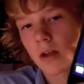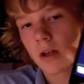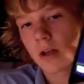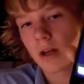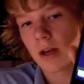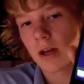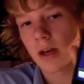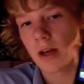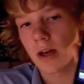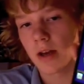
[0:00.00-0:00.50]

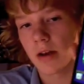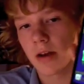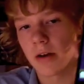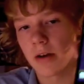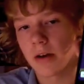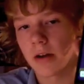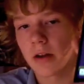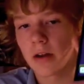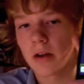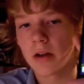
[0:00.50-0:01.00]
and
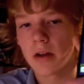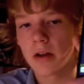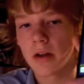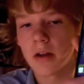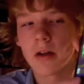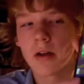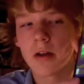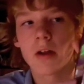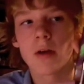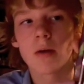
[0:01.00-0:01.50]

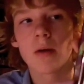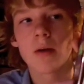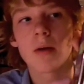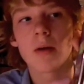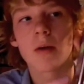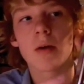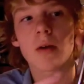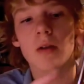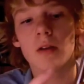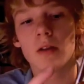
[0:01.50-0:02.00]

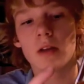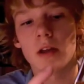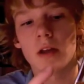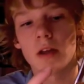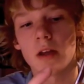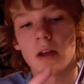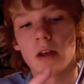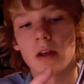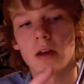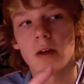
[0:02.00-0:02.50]

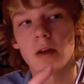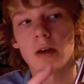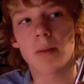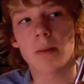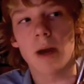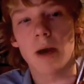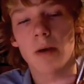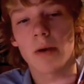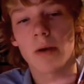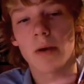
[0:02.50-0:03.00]
the
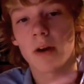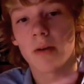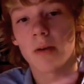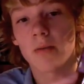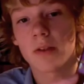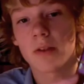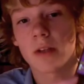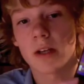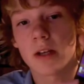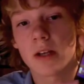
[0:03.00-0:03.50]
power and home
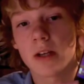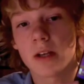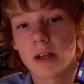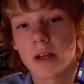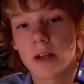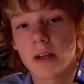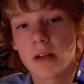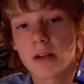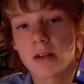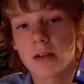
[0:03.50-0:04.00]
for 10
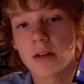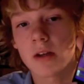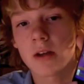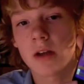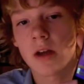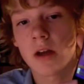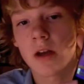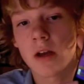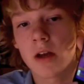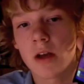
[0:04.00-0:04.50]
seconds,
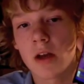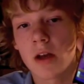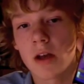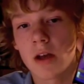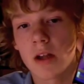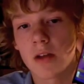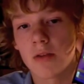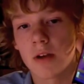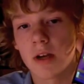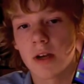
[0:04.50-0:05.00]

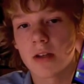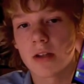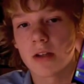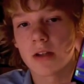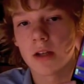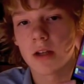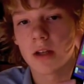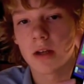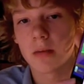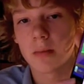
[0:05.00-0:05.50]
then release
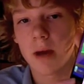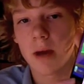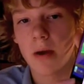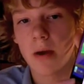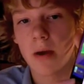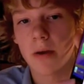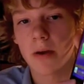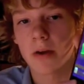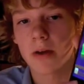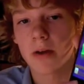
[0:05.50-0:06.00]
the
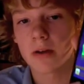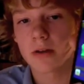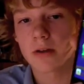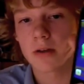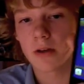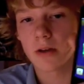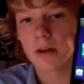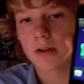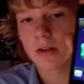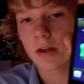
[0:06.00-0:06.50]
power.
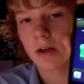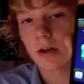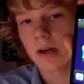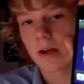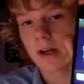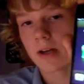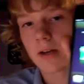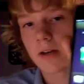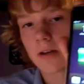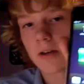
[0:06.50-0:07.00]
So let's go
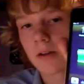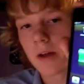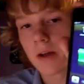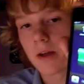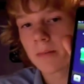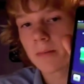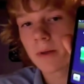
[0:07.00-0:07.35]
ahead and do that.